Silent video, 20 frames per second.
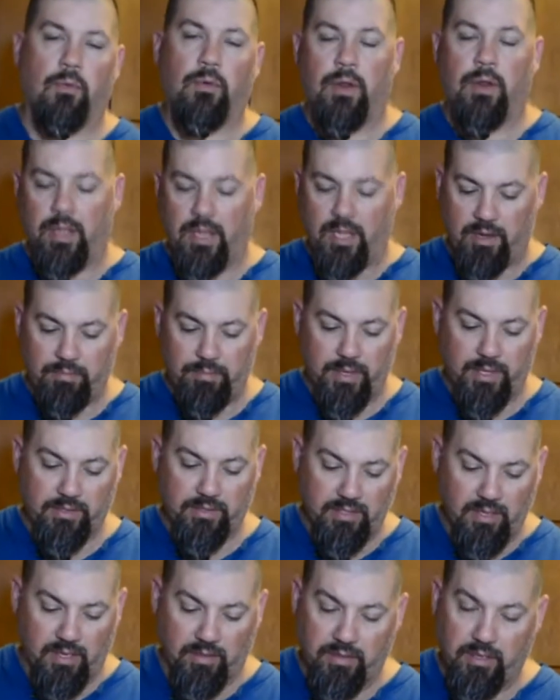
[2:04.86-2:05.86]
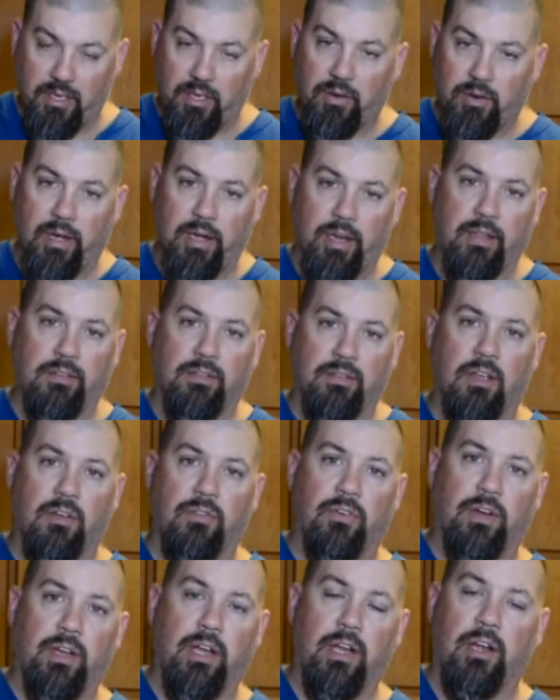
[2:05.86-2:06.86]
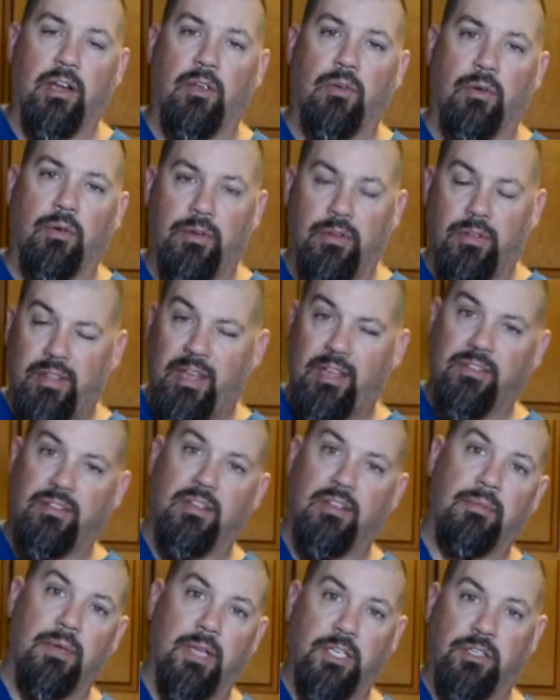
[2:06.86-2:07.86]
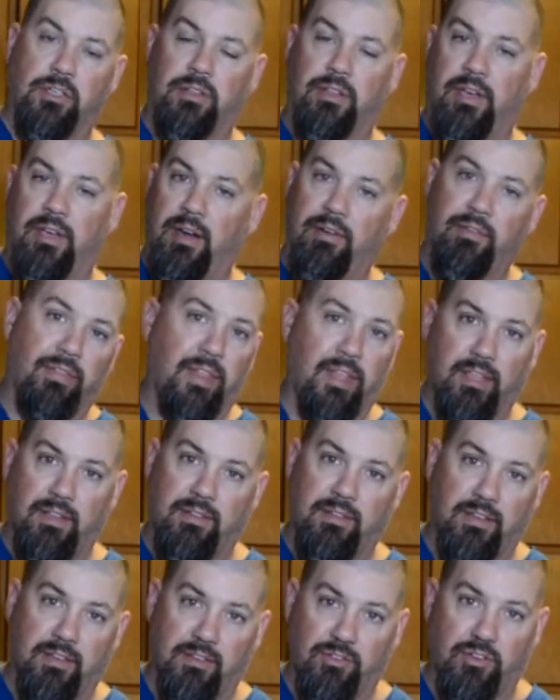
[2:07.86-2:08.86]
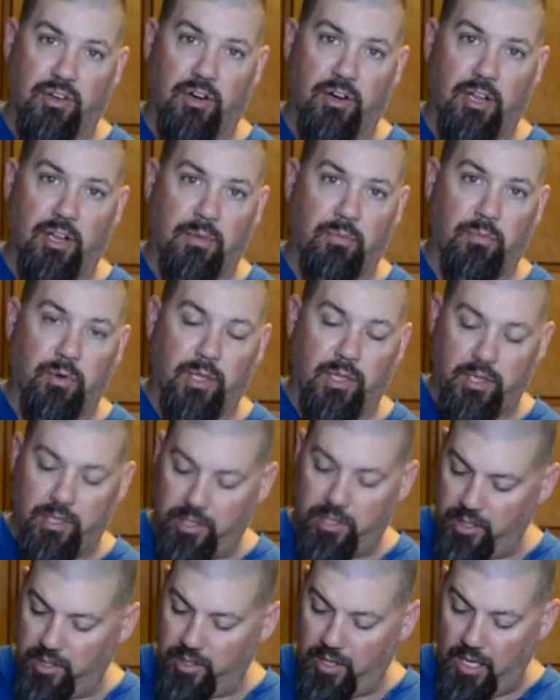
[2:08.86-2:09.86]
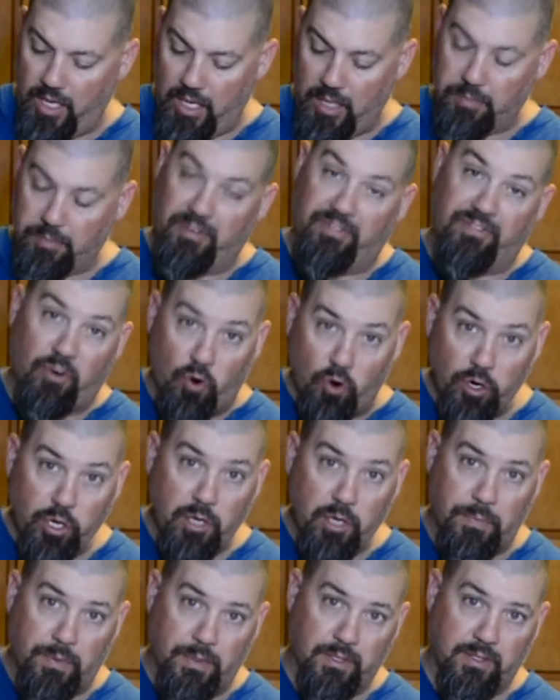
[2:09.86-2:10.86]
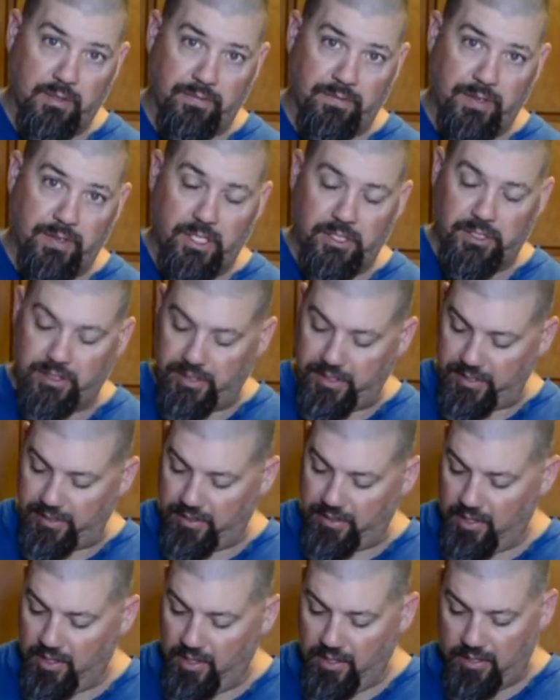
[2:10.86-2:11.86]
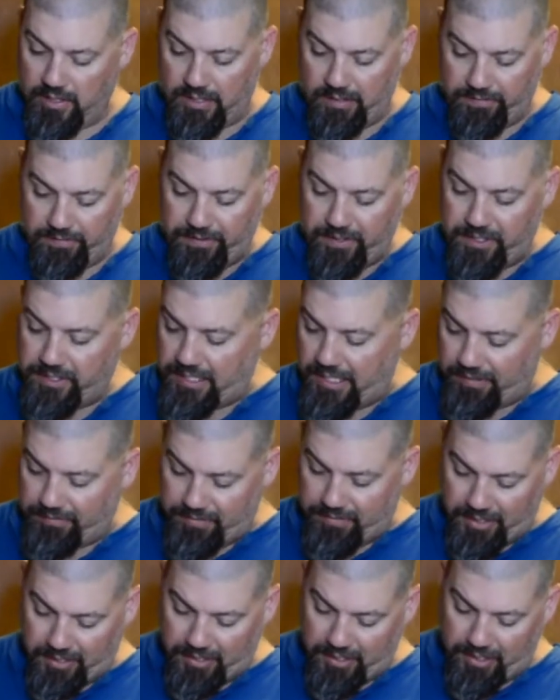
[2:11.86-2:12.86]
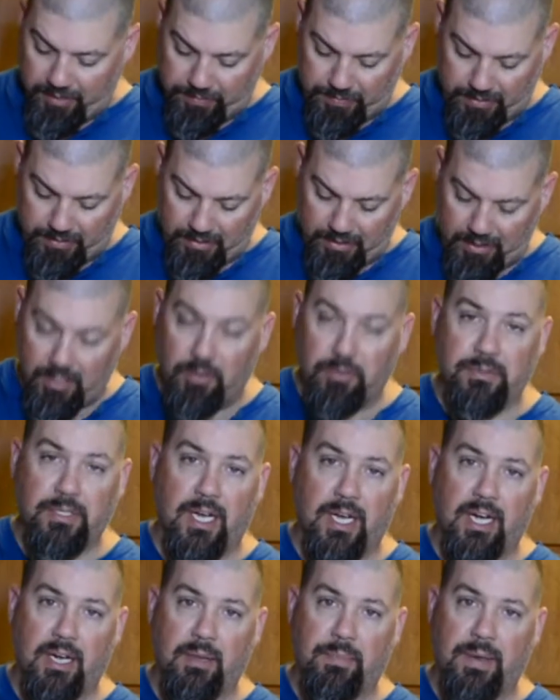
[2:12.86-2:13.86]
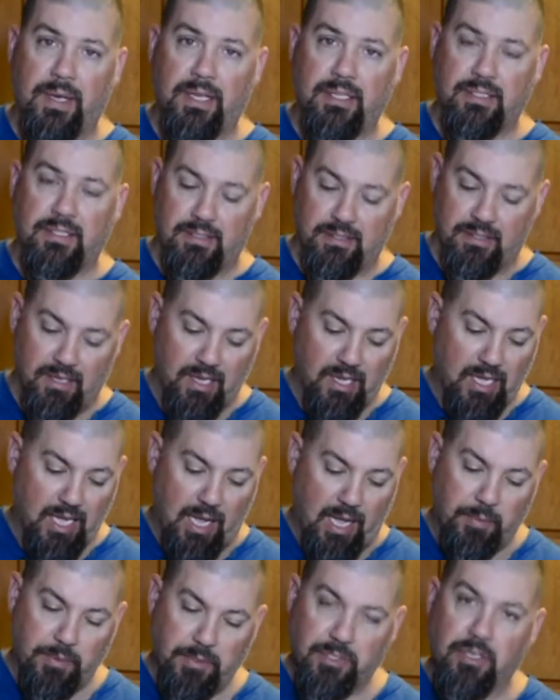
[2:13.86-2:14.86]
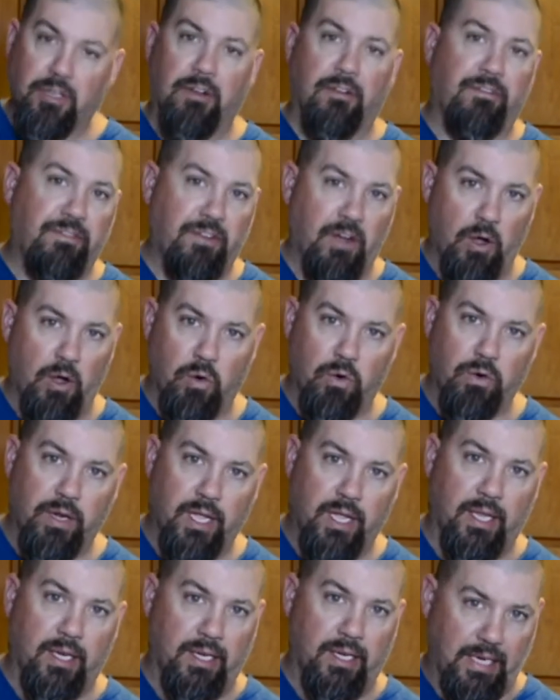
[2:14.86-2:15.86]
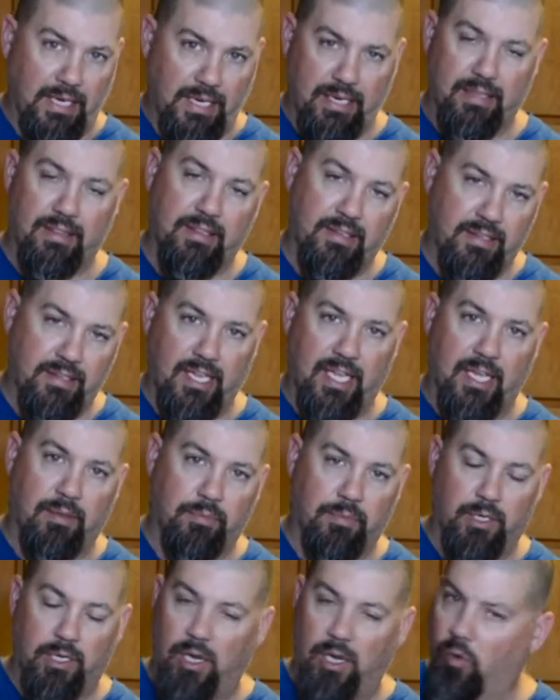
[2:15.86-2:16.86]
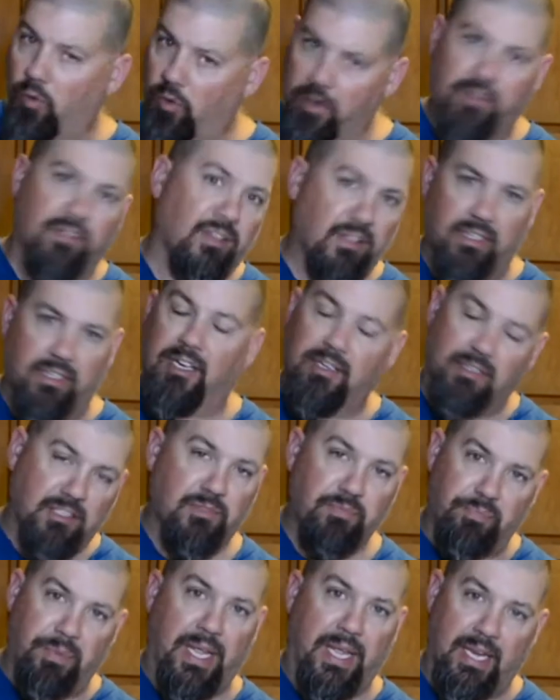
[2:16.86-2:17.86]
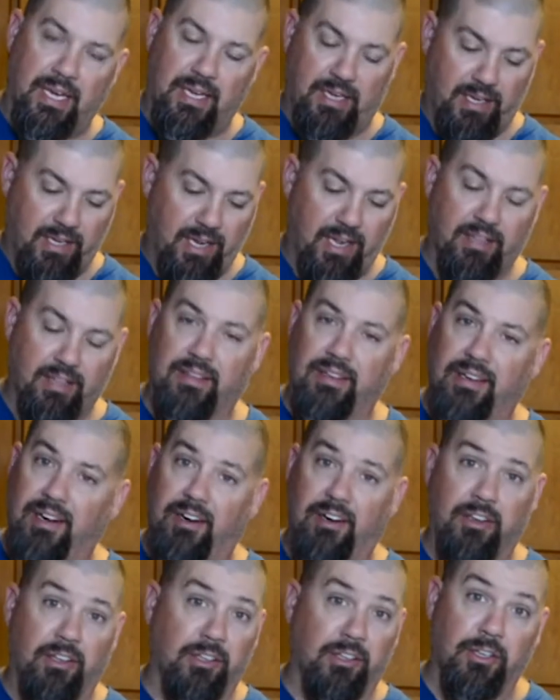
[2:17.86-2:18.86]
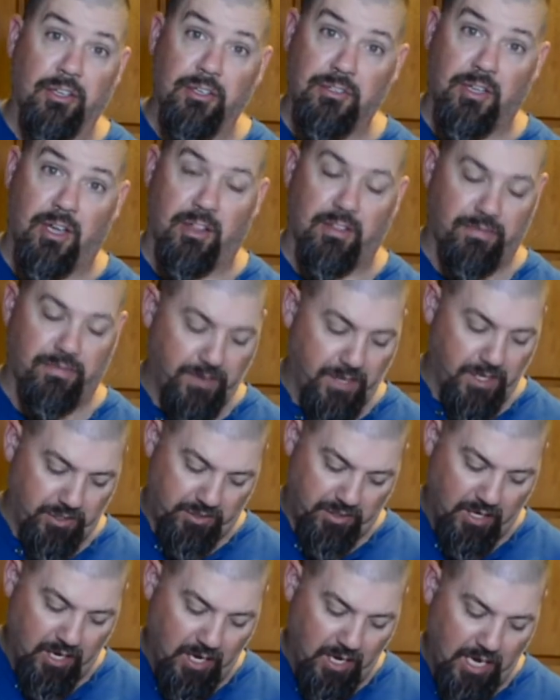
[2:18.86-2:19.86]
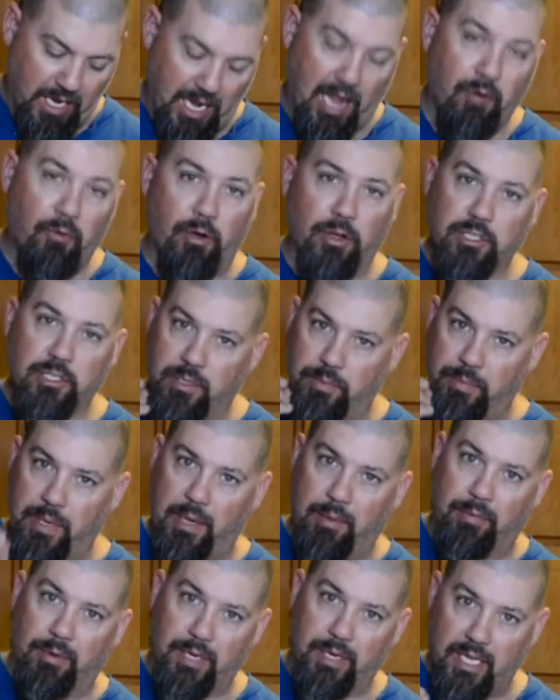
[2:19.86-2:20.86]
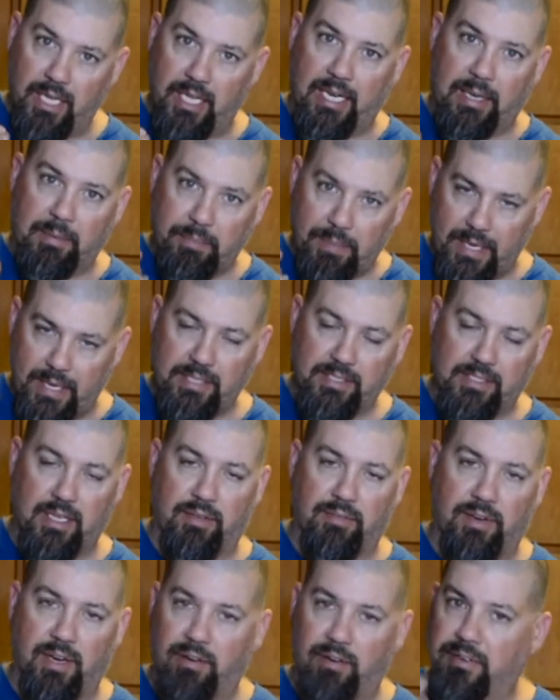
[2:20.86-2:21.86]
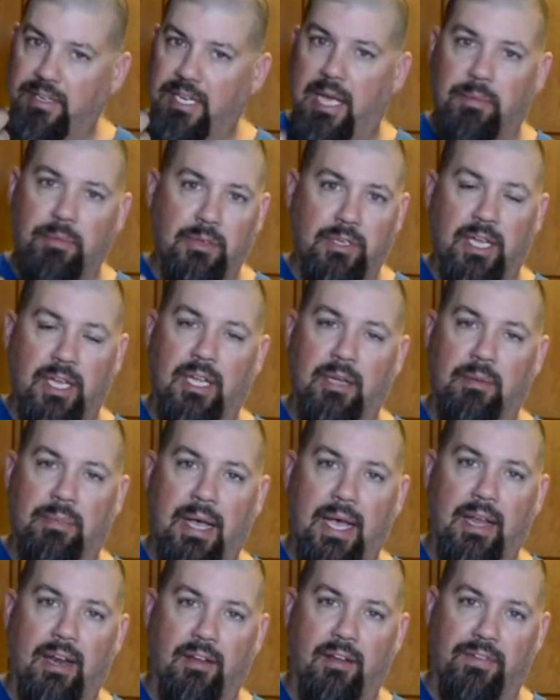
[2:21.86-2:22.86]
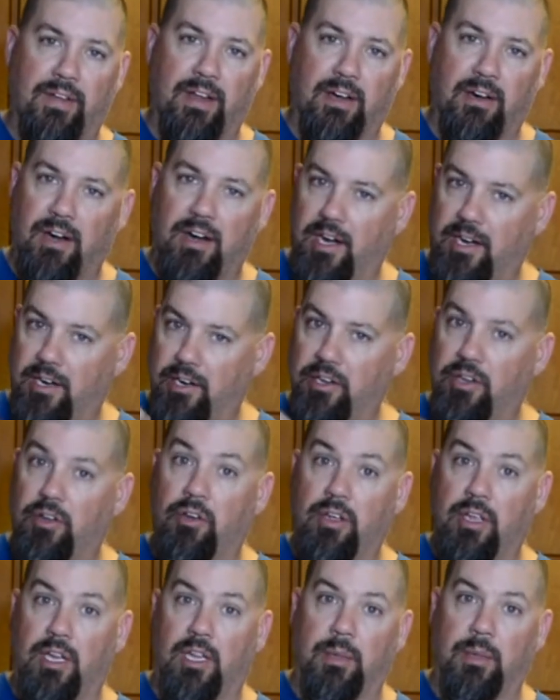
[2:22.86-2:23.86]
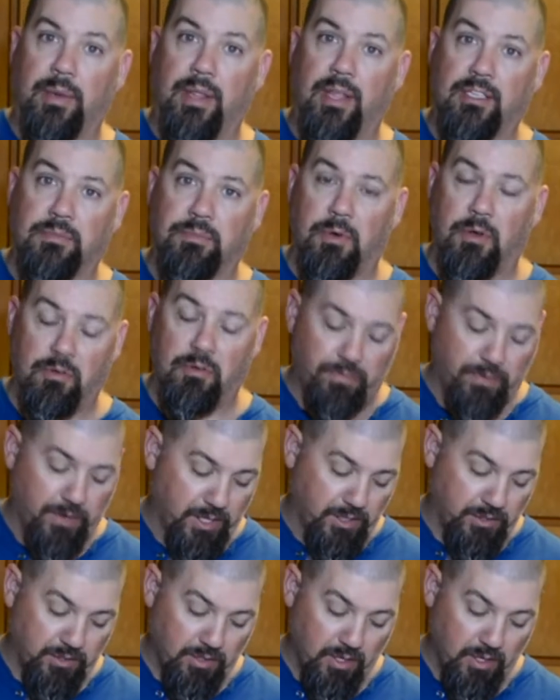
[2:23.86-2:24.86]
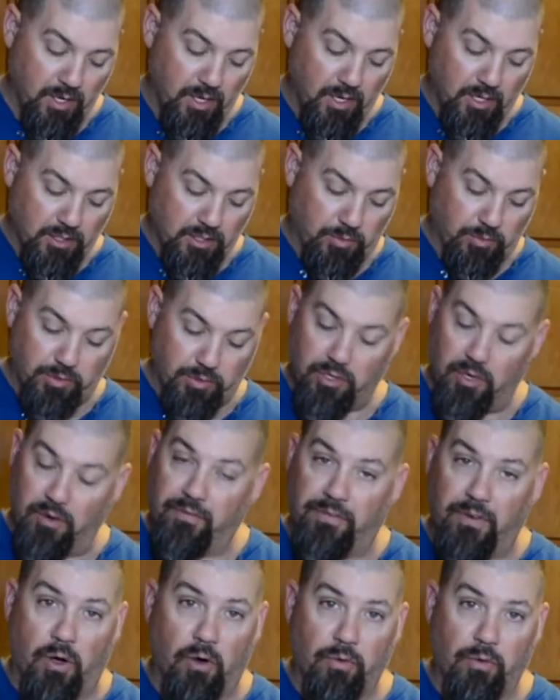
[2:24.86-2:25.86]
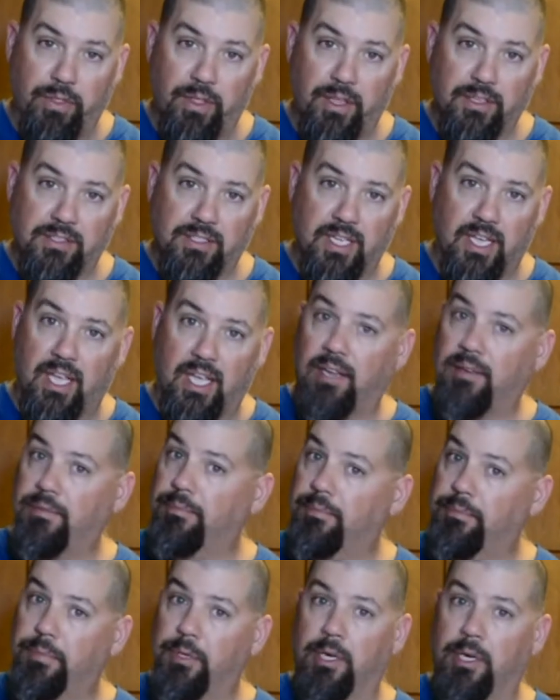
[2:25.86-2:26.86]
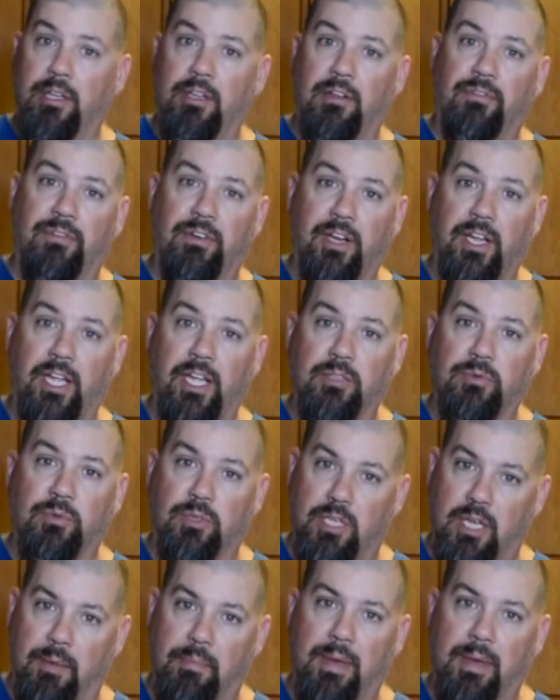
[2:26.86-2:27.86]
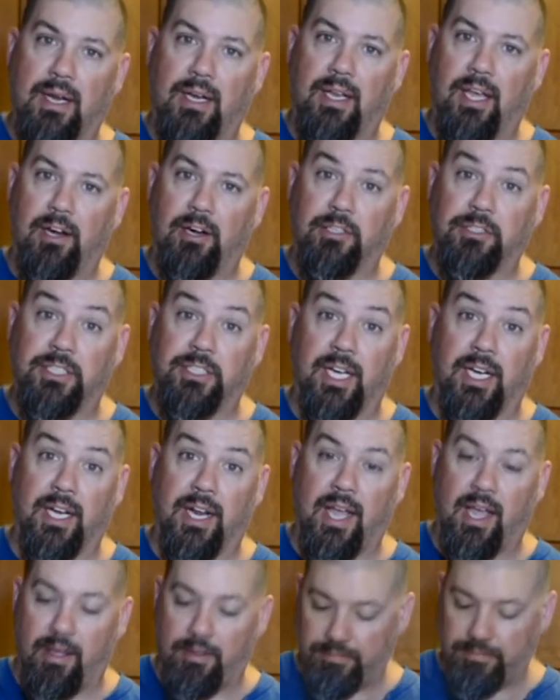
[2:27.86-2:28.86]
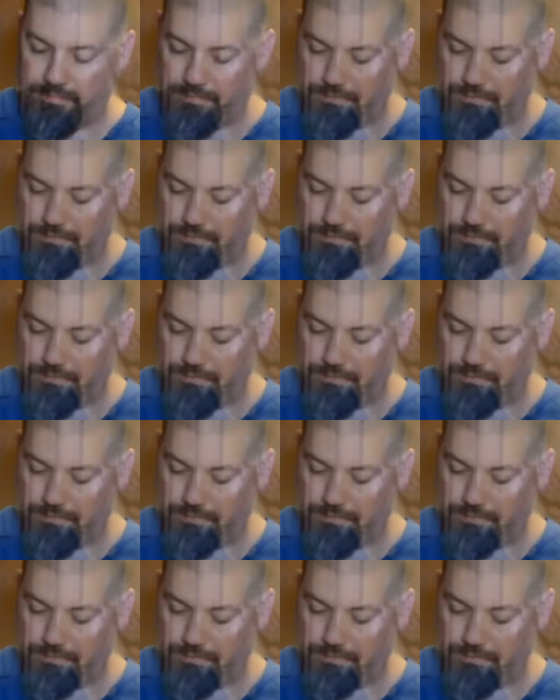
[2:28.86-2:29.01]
went ahead and mixed all the ingredients over here. You want to do that so you make sure that everything gets stirred up really good before you put the fish in. Now, the fish, I've cut it up in little old tiny pieces. I'm just going to fold it into the dip. You don't want to sit there and just beat it to death in there, or you'll lose all the fish. I want you to be able to get a piece of it. Every time you take a bite off that cracker, you're going to get a little bit of that smoked fish. So we're just going to fold this in, put it in the fridge. We'll come back later to check it out.